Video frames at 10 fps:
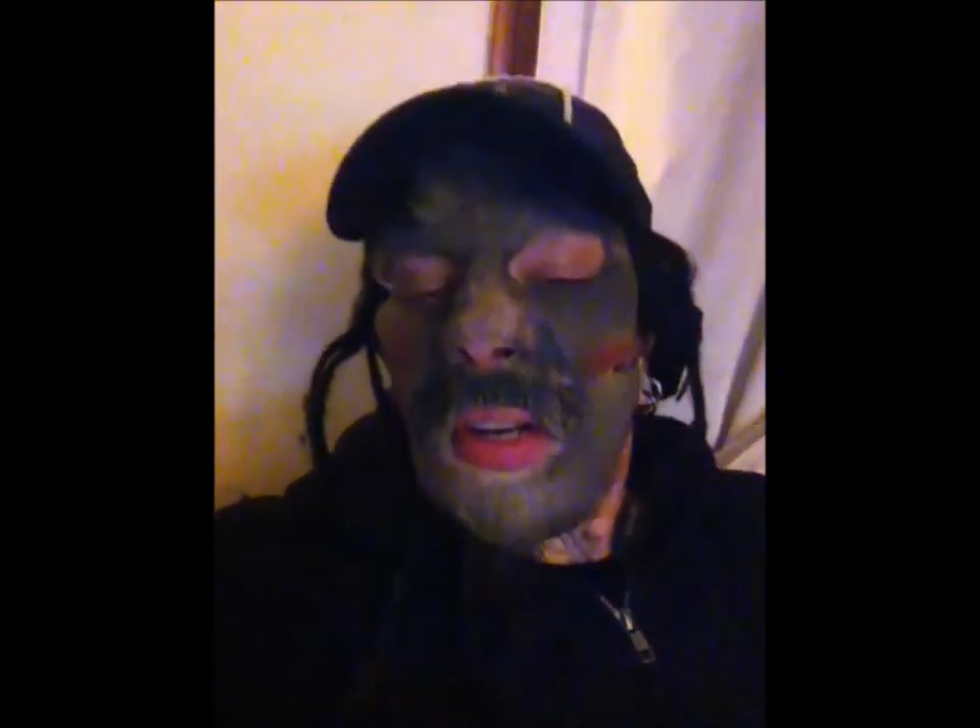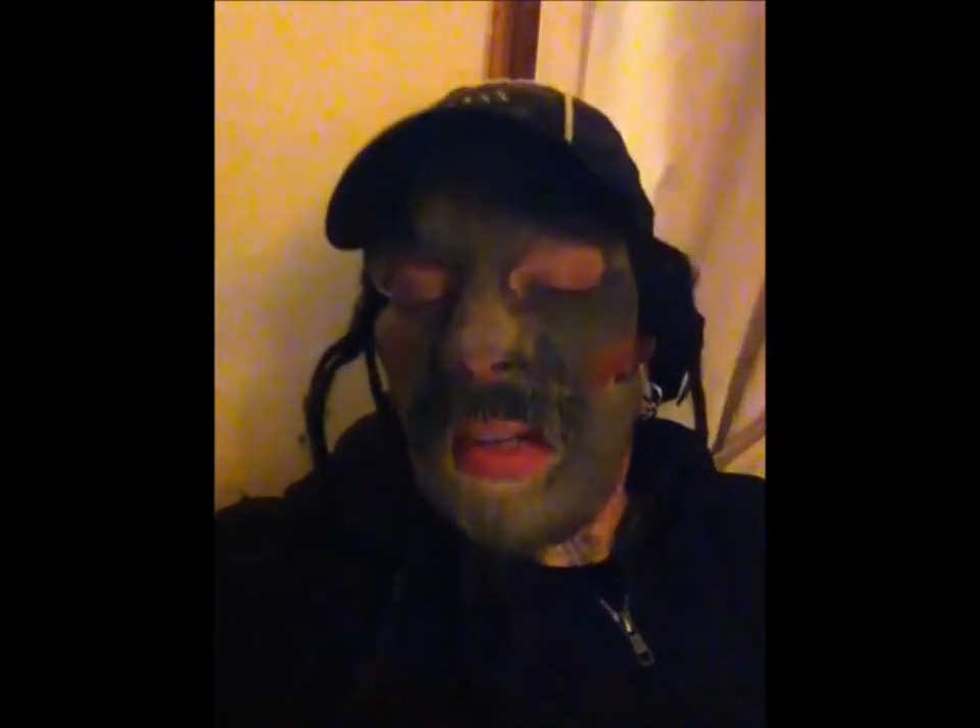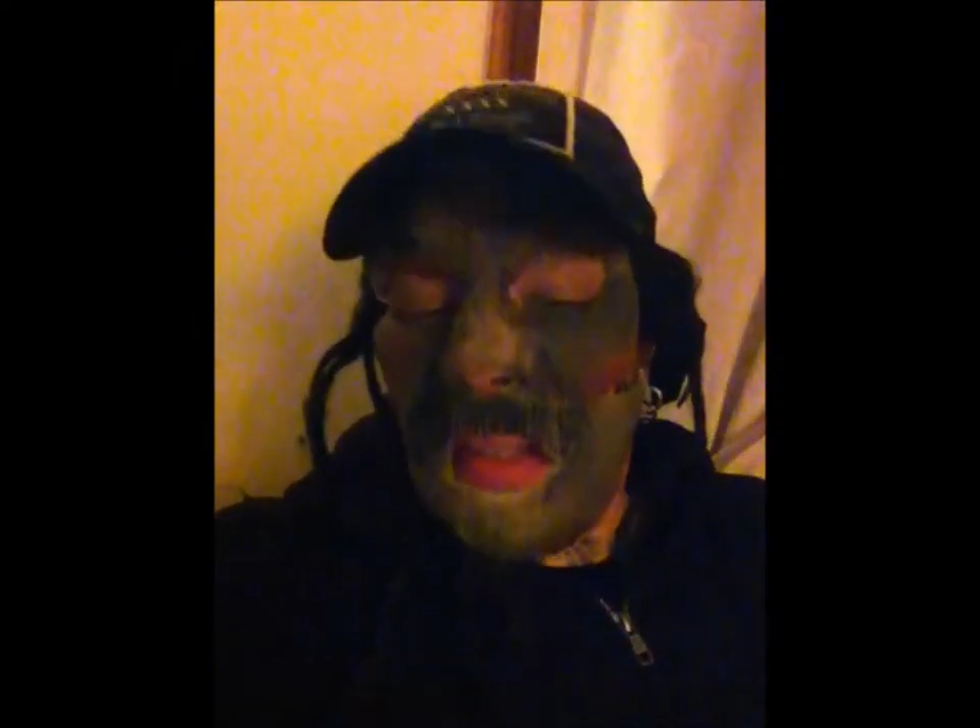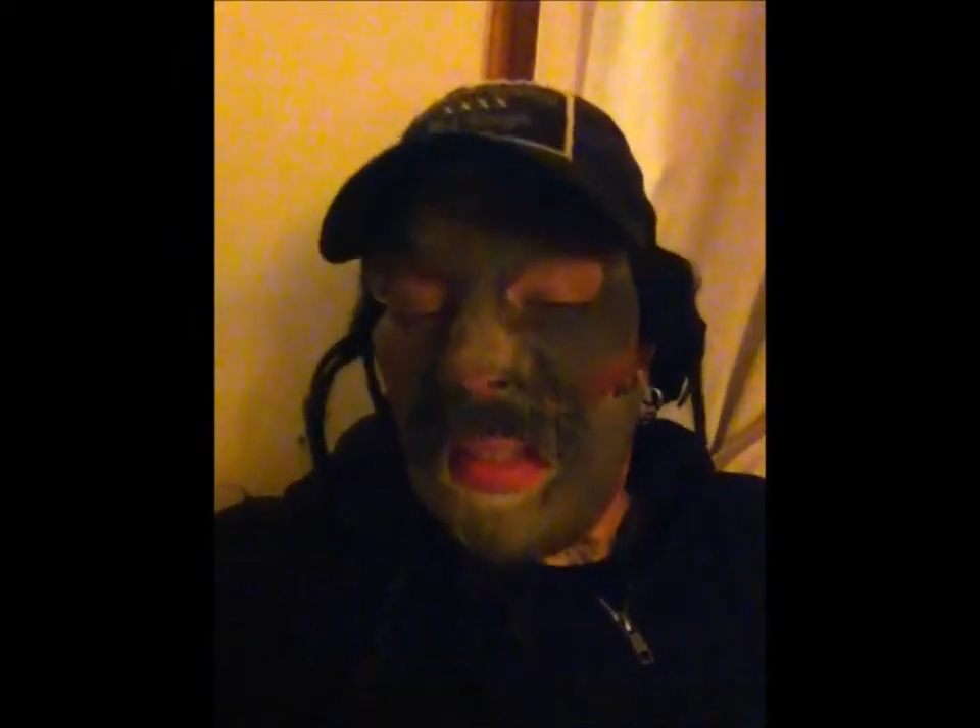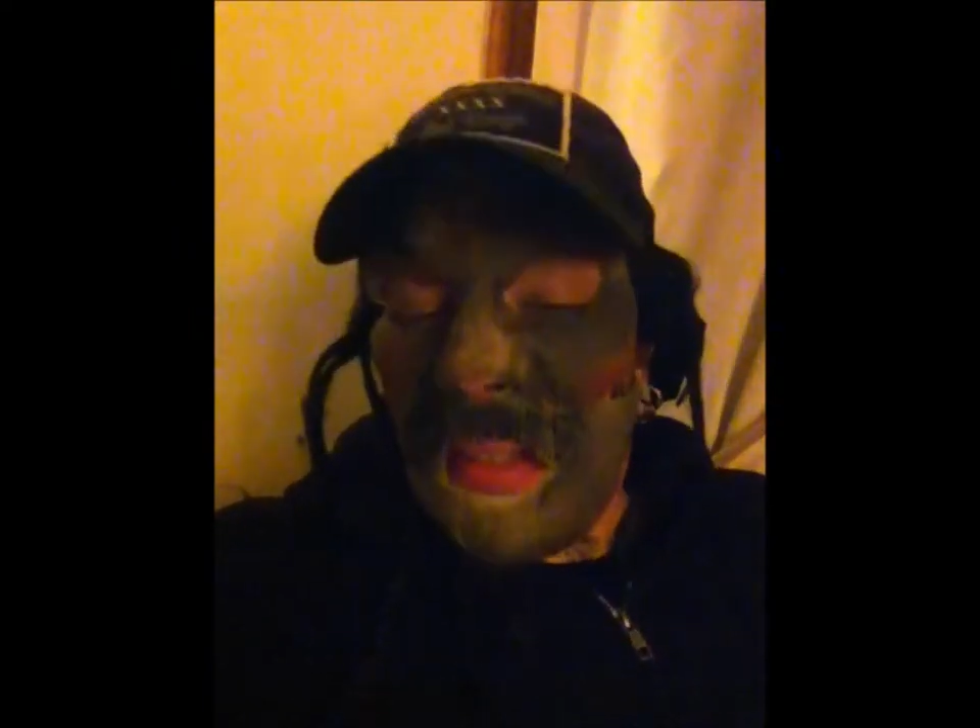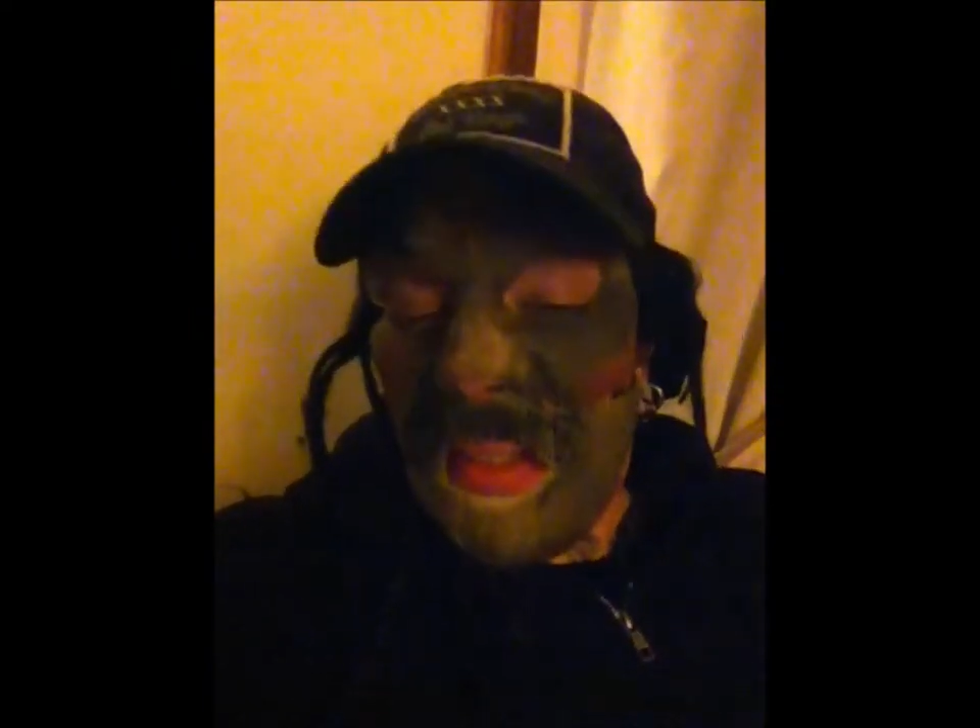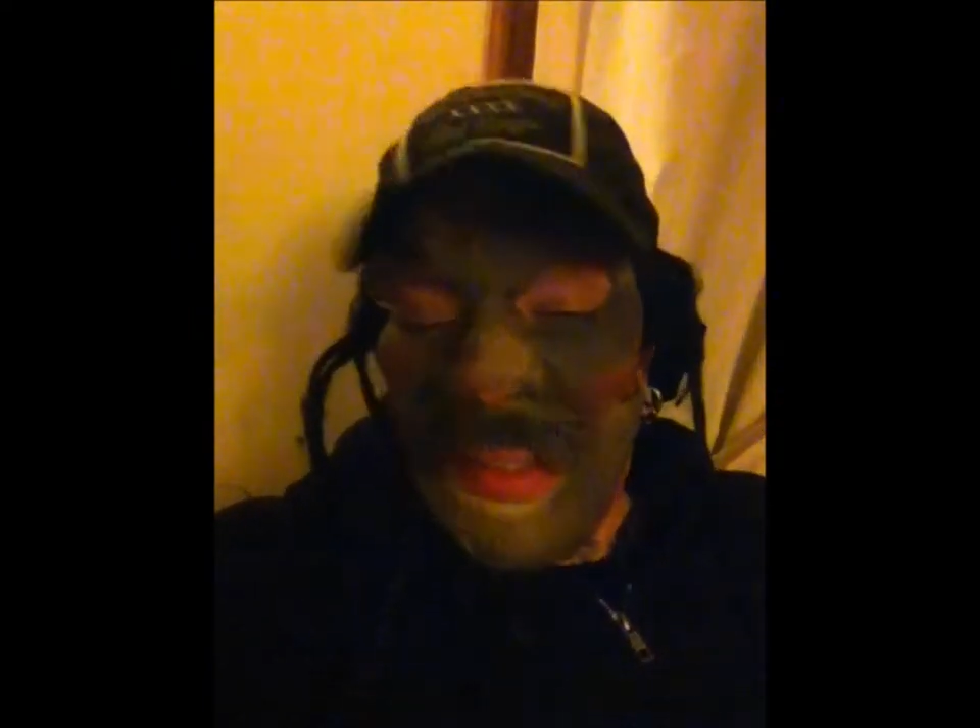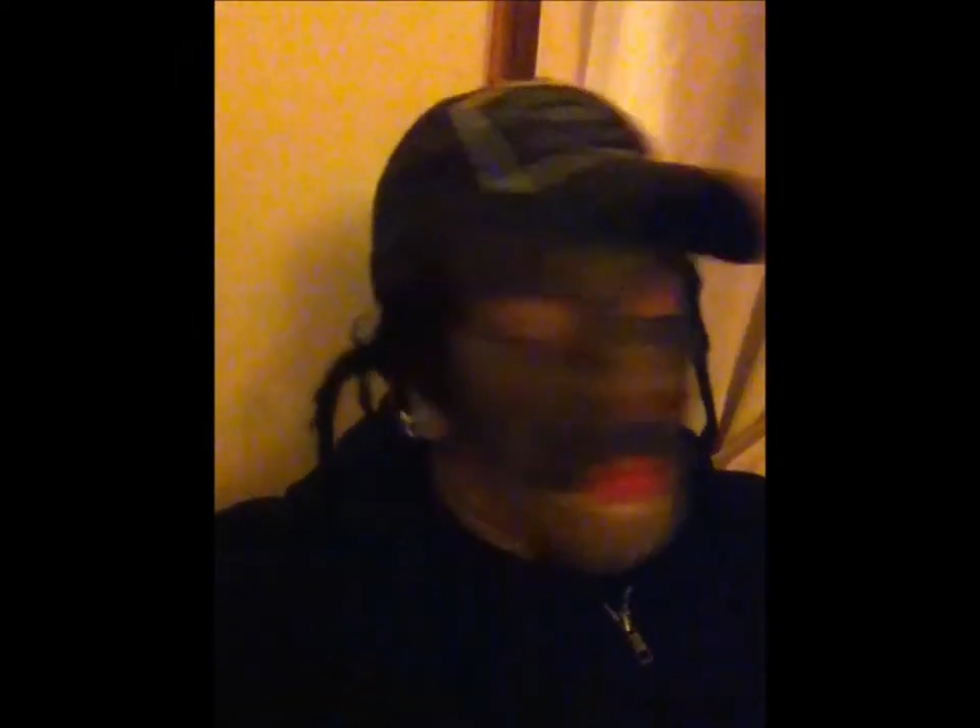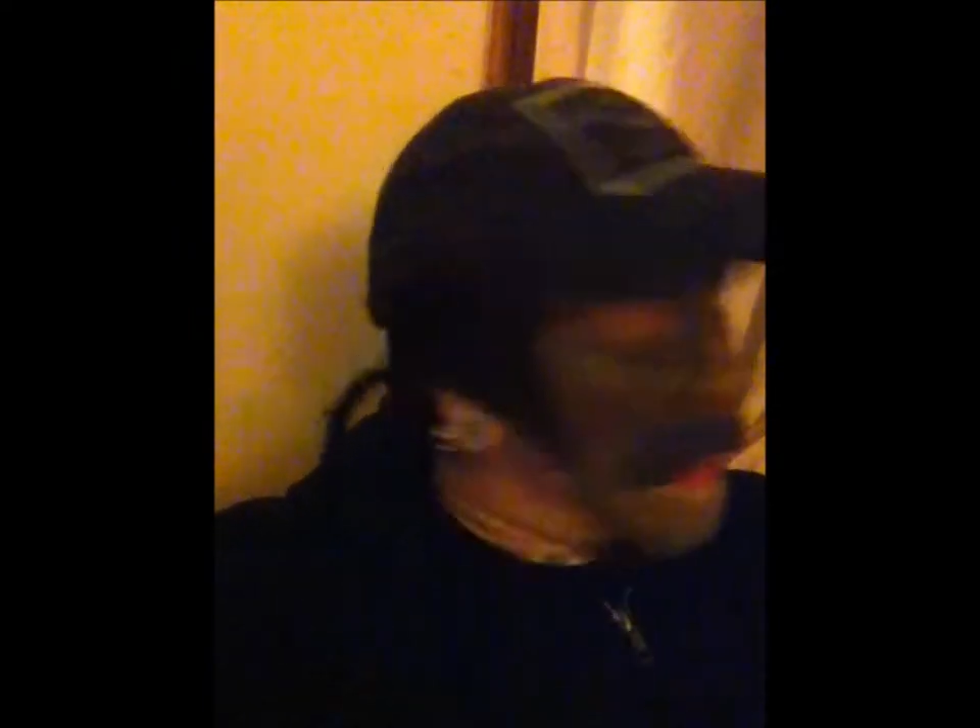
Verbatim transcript: out of this.